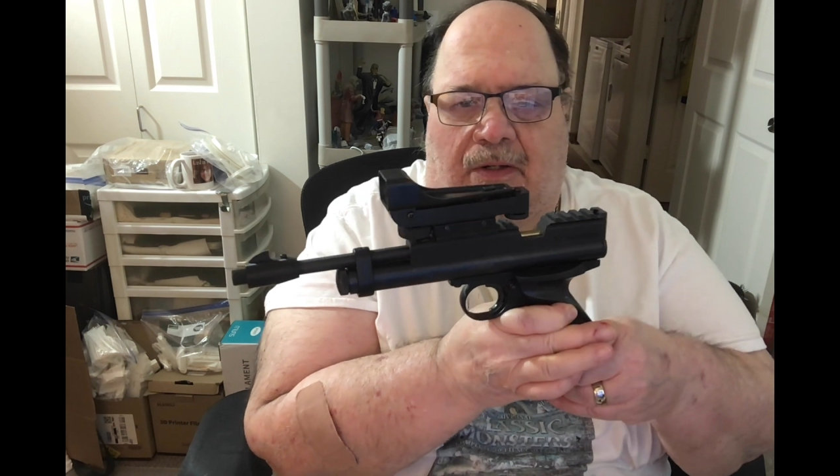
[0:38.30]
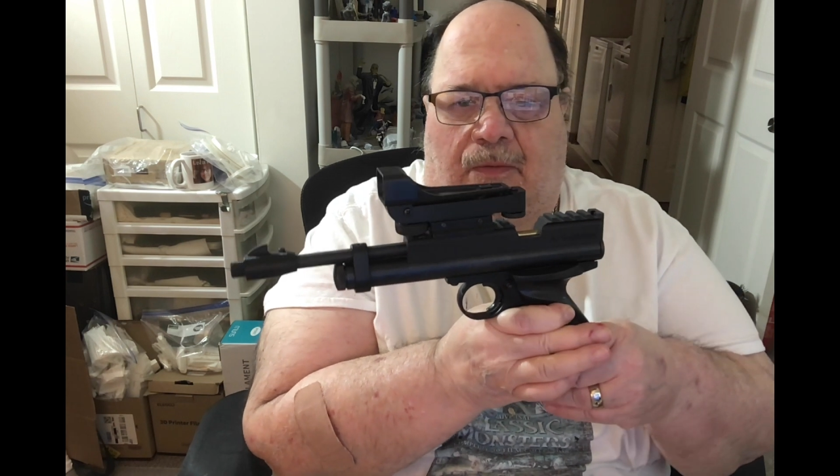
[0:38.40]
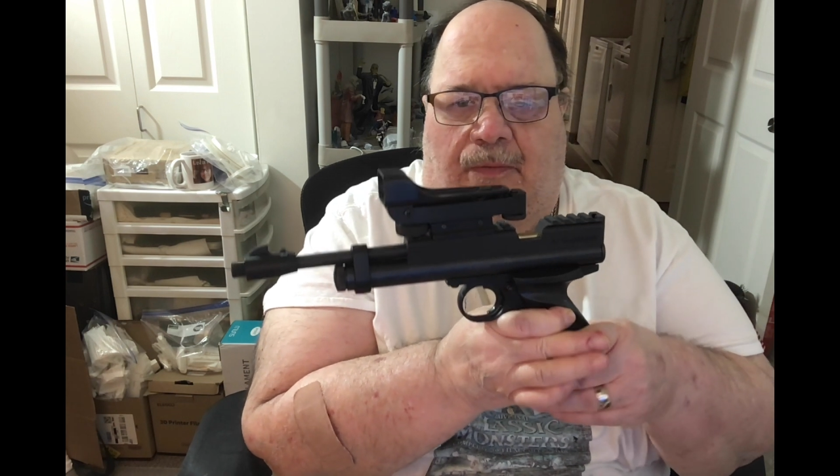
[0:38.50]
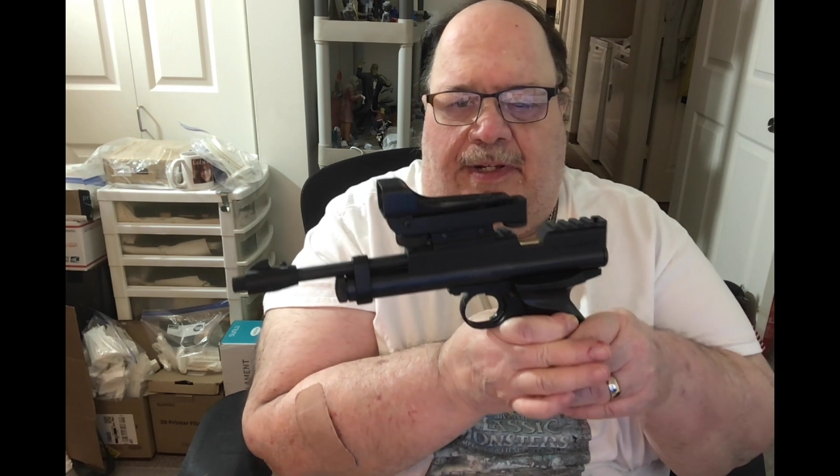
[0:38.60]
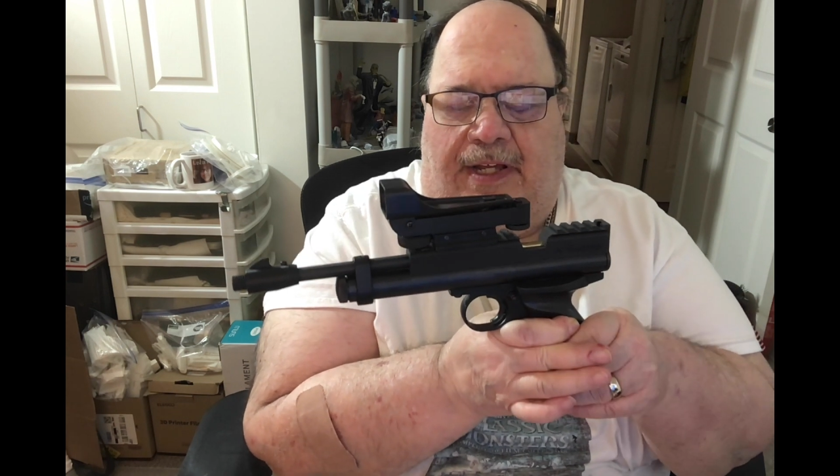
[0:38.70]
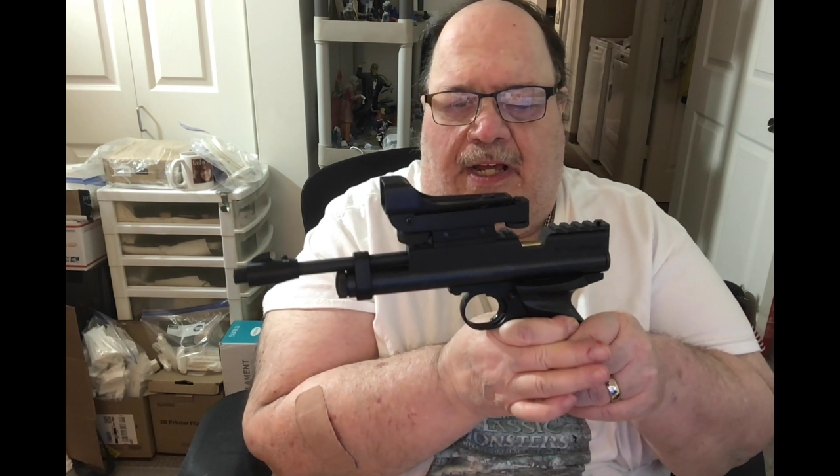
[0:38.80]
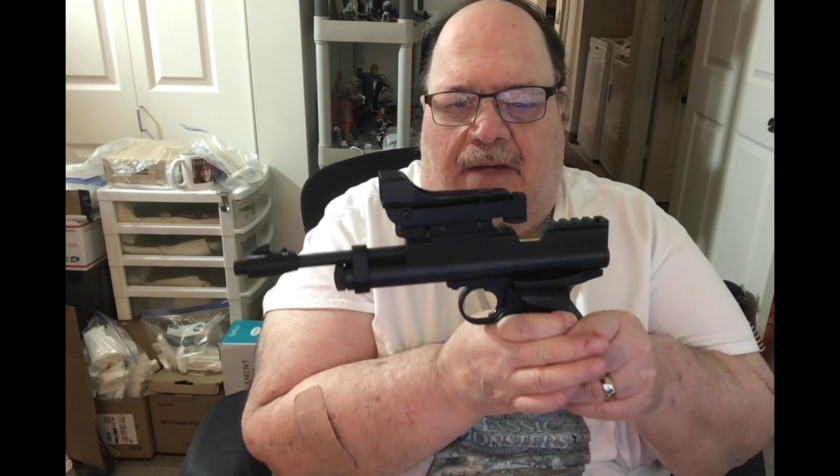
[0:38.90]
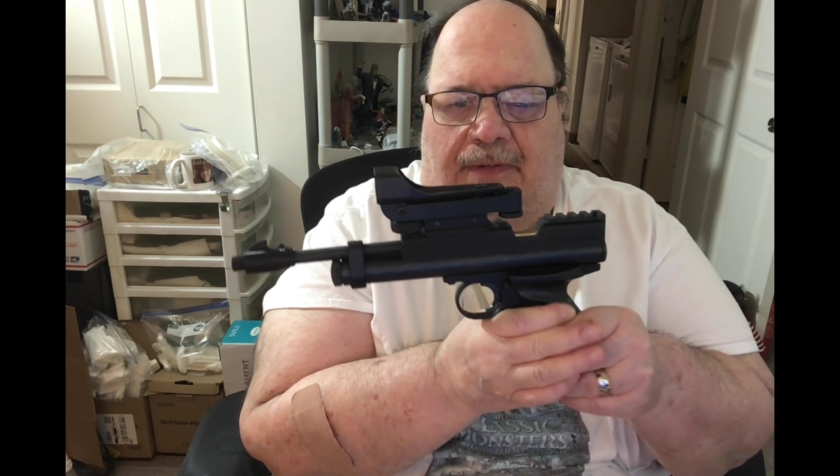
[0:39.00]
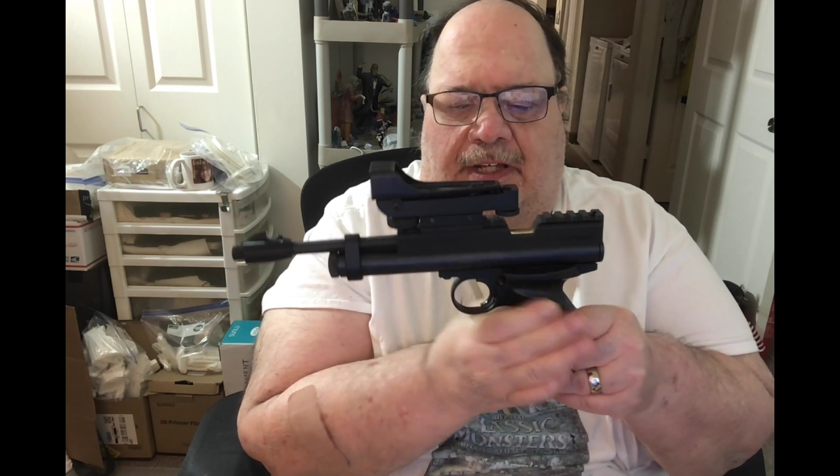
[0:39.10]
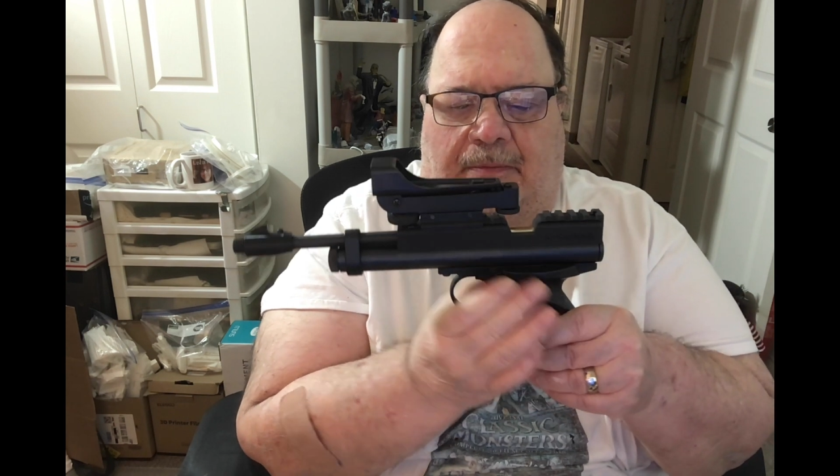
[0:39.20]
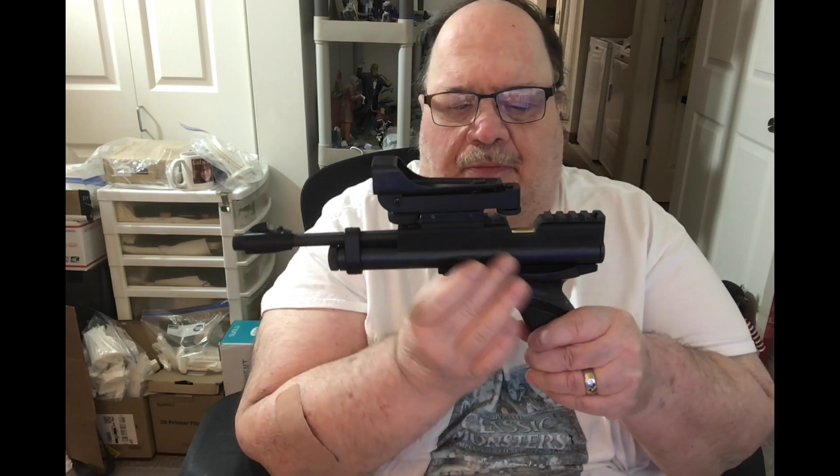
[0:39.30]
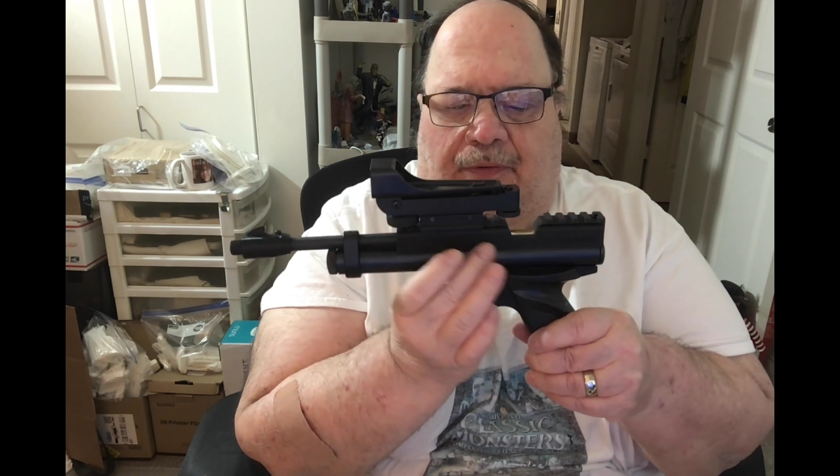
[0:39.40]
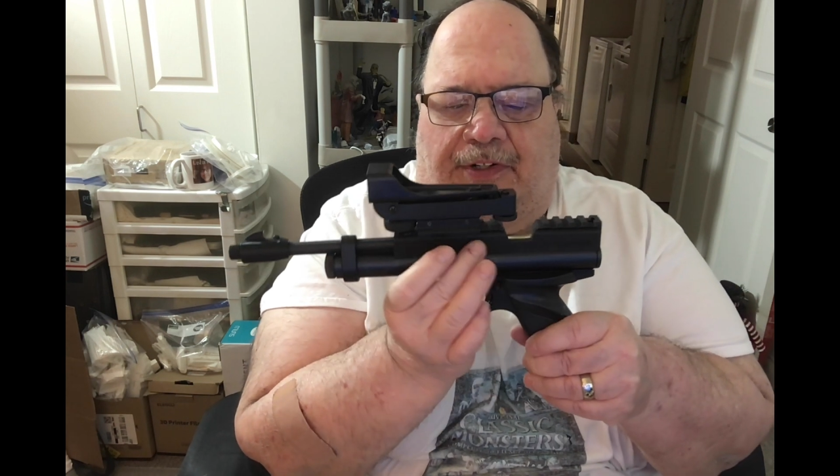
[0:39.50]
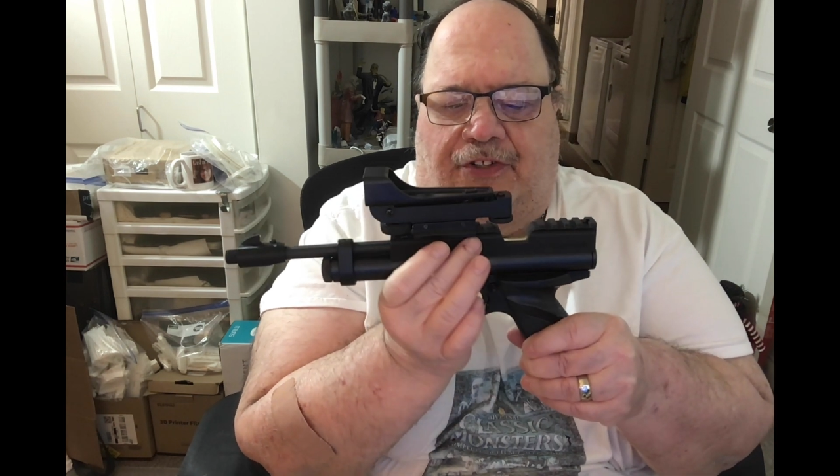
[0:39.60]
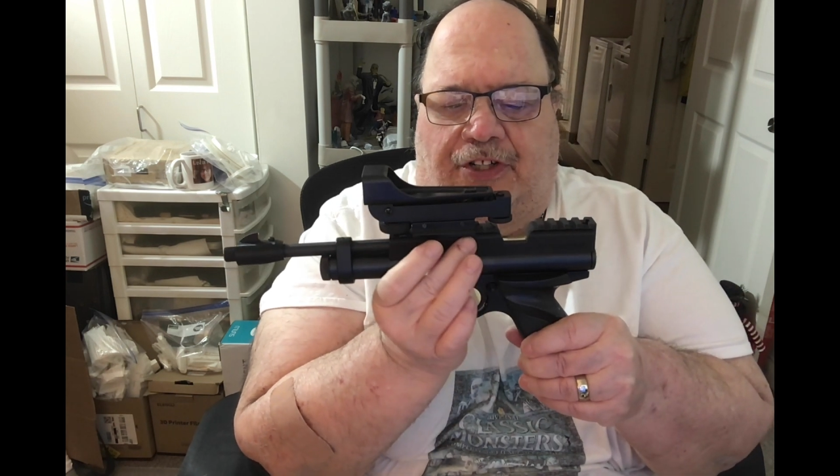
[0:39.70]
we have a
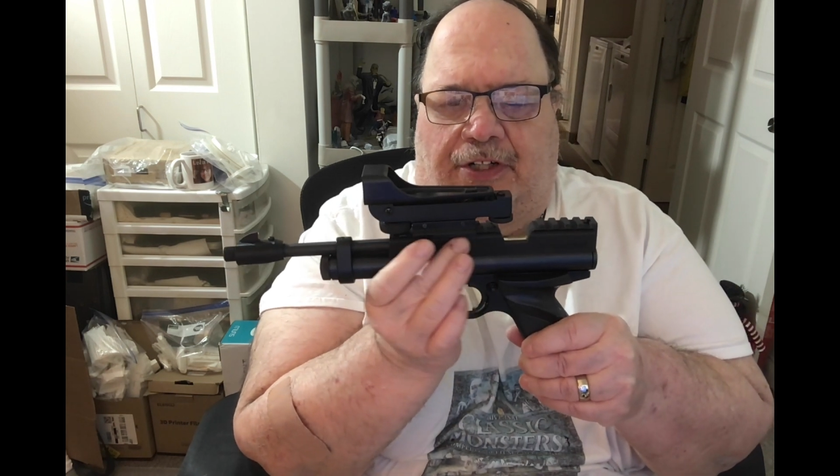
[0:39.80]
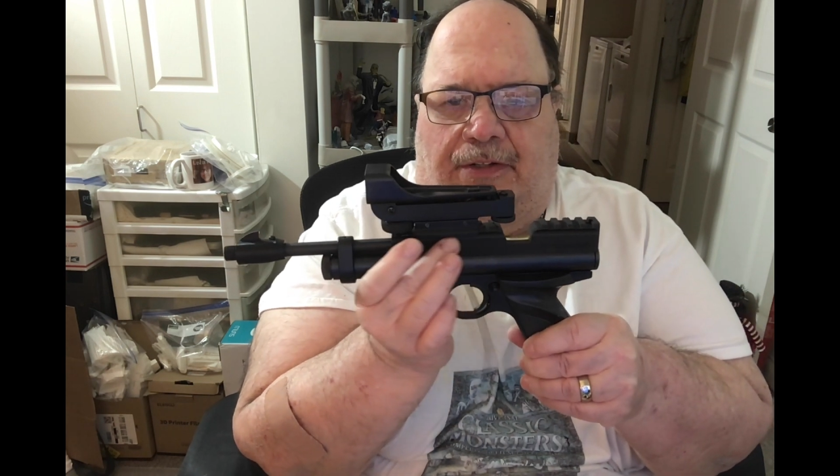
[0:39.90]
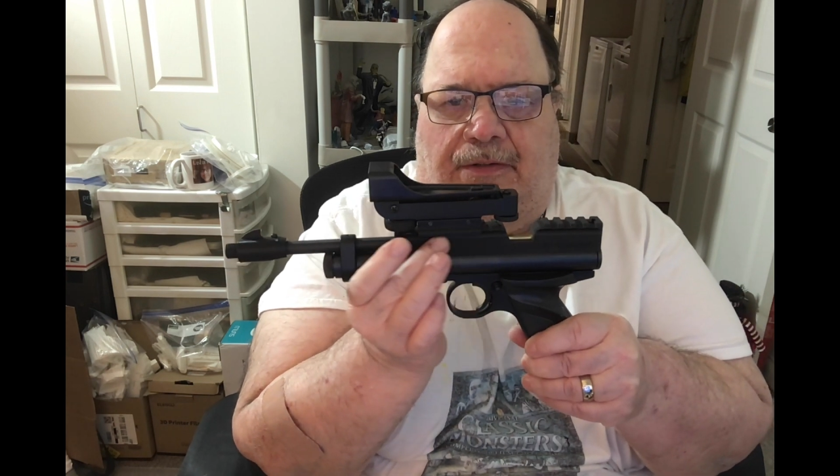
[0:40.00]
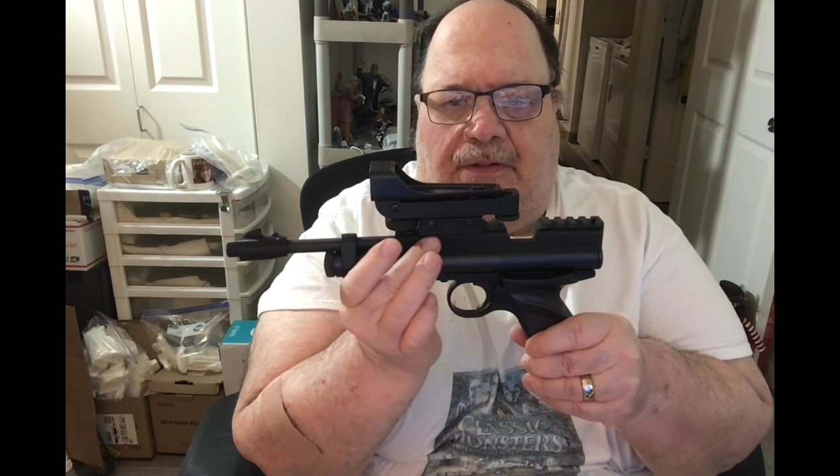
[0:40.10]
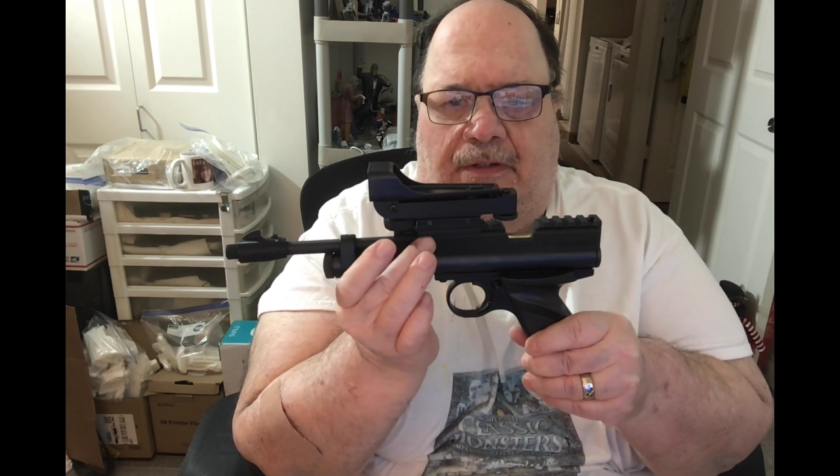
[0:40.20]
Breech here,